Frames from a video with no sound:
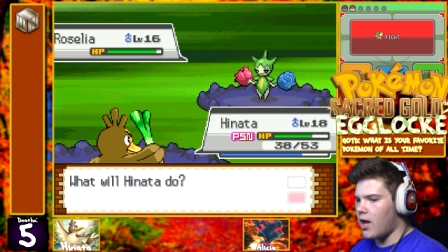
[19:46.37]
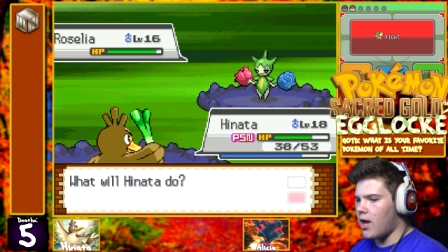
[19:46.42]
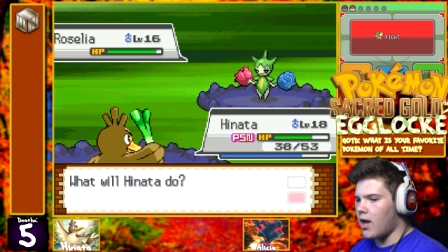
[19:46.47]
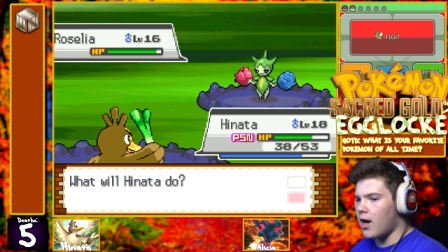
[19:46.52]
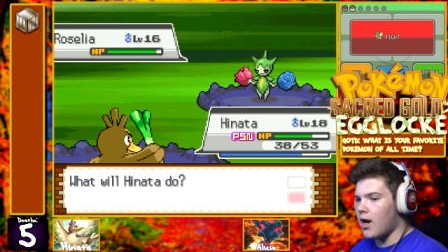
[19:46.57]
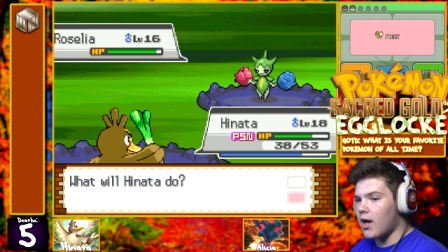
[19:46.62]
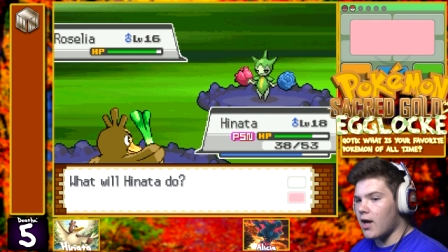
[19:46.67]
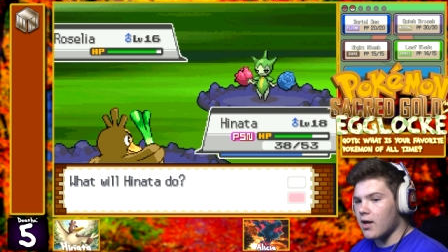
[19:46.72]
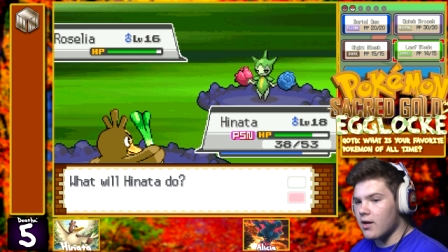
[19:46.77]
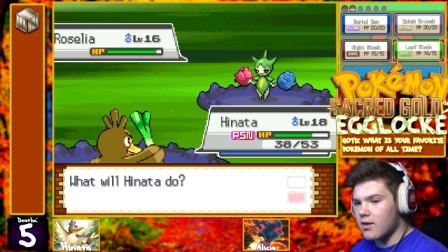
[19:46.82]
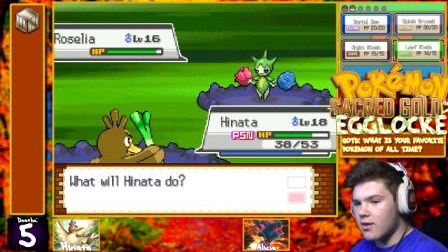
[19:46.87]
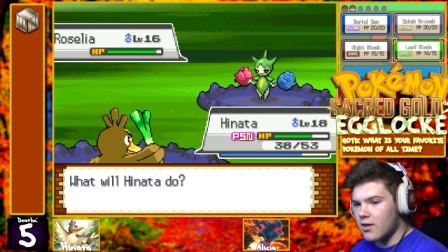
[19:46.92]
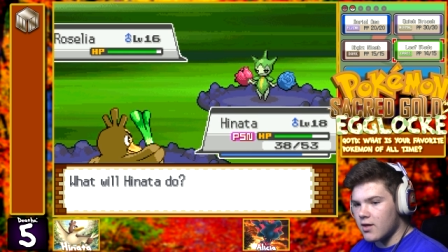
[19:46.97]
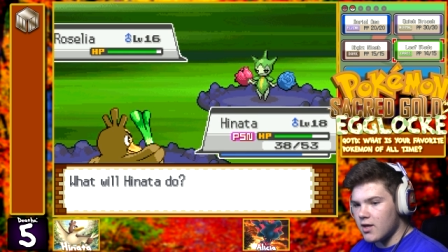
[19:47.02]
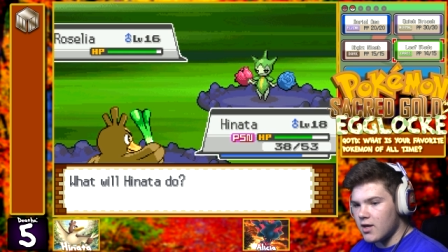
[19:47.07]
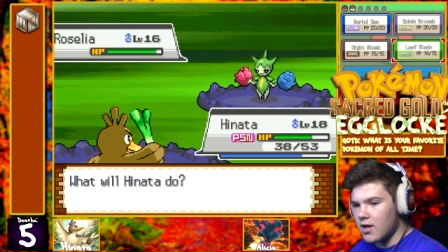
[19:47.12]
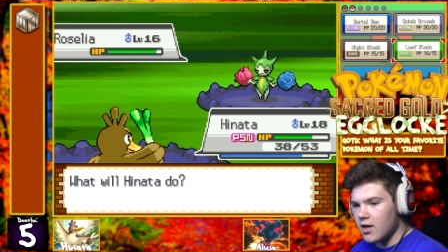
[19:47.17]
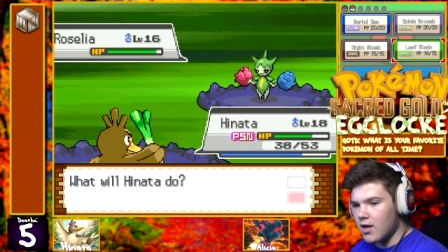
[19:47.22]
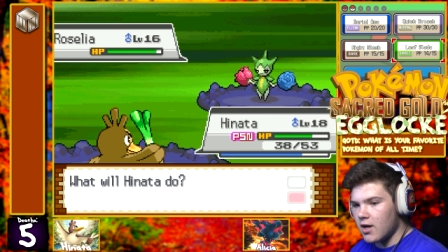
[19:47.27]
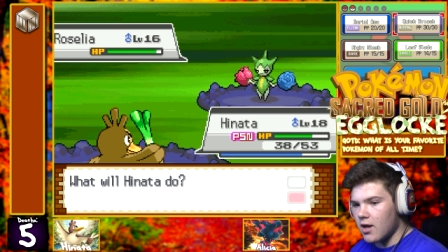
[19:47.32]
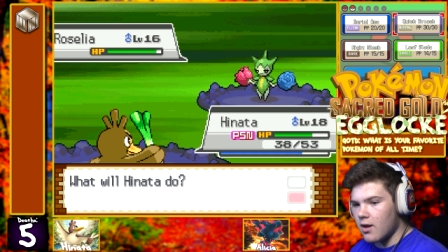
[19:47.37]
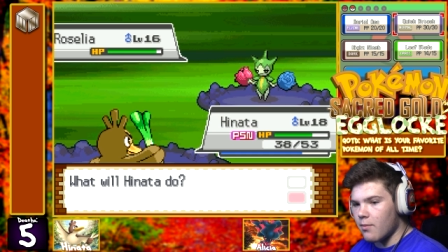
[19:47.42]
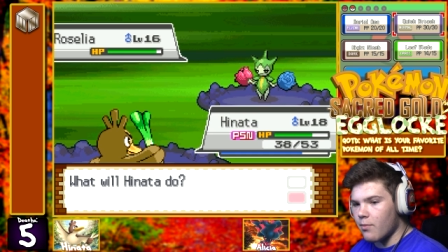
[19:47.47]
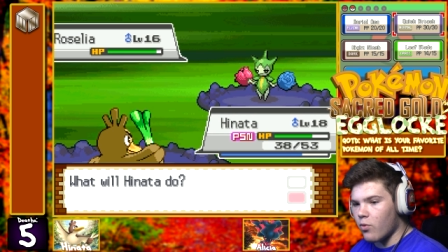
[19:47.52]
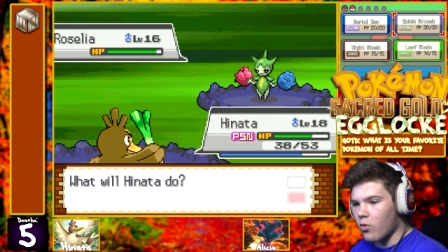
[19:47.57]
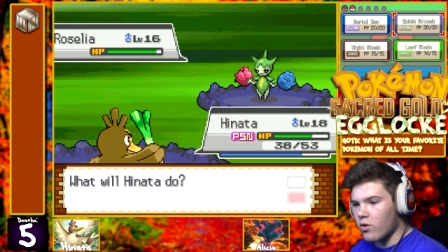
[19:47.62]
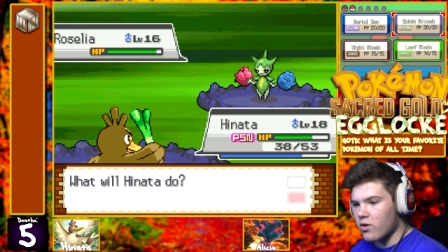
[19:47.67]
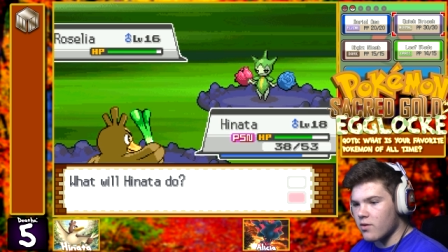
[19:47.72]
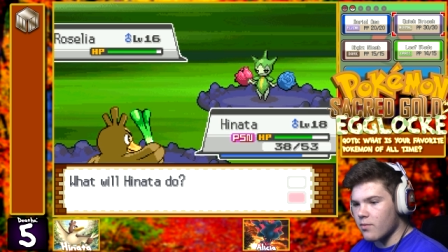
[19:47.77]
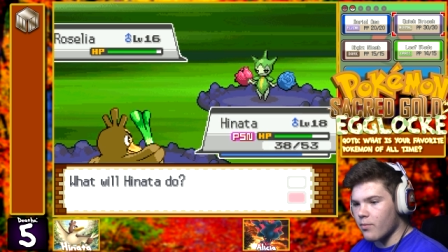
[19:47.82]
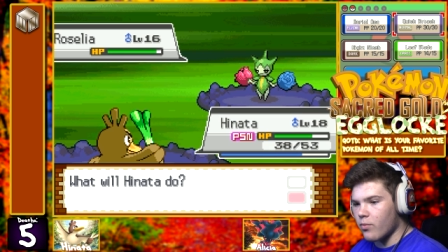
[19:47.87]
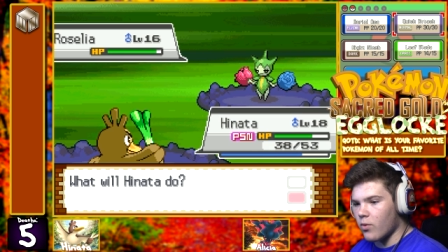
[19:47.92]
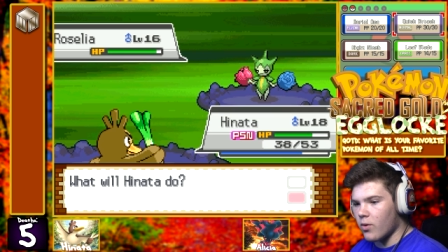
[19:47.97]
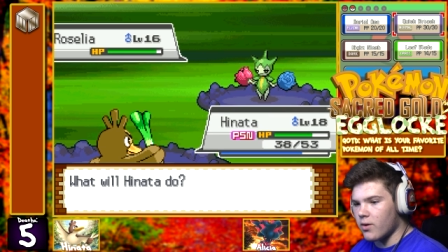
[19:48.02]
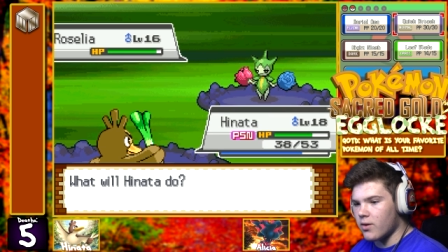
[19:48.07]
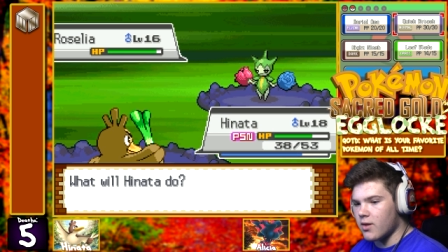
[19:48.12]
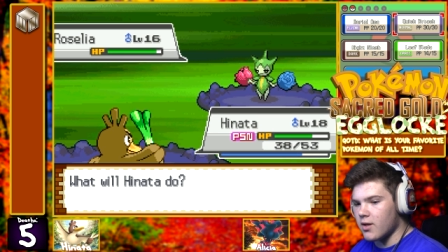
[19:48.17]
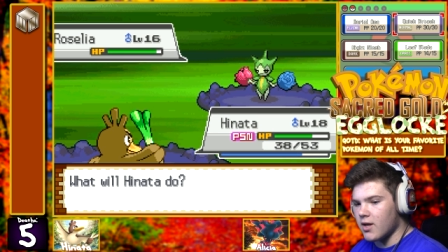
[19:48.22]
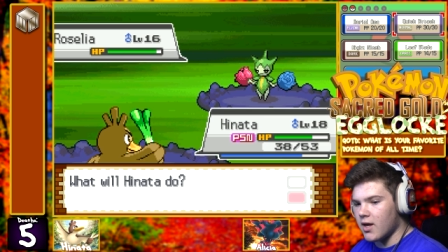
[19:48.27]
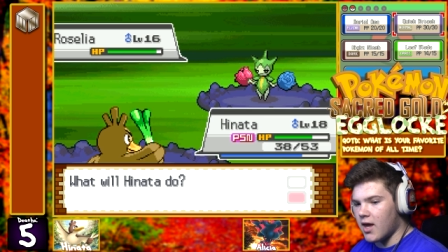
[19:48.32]
I got seated and poison
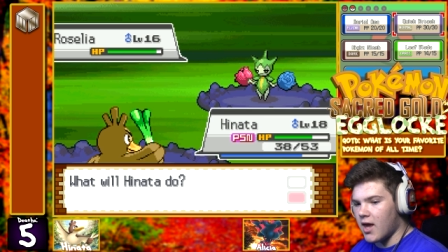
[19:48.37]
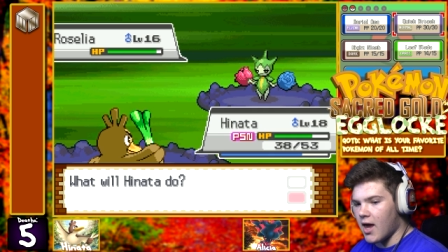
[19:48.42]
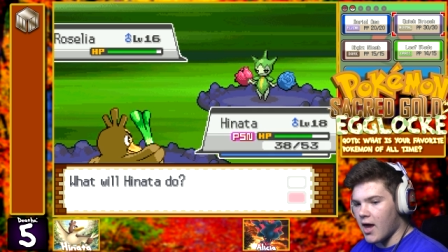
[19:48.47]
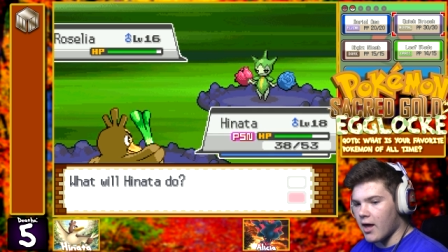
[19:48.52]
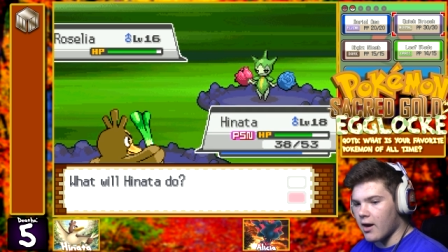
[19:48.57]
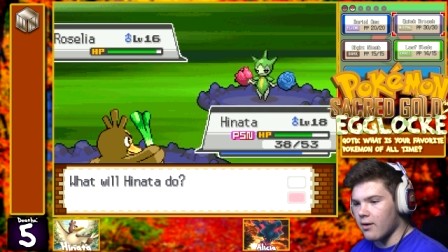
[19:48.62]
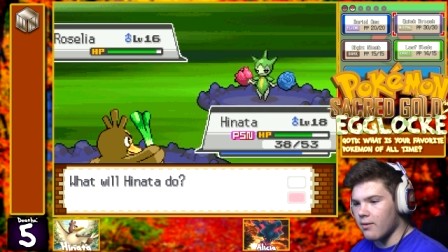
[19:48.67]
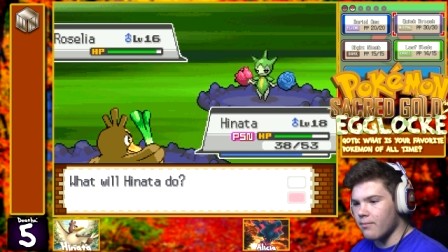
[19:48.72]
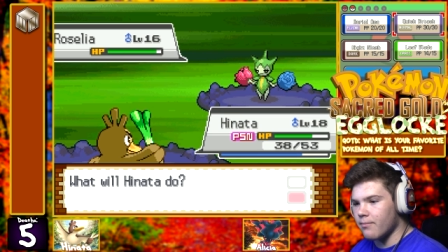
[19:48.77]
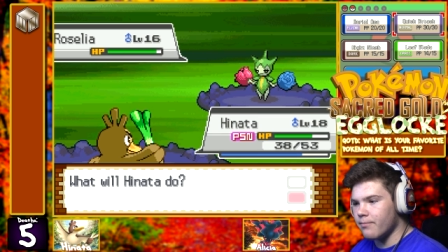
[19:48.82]
pointed again.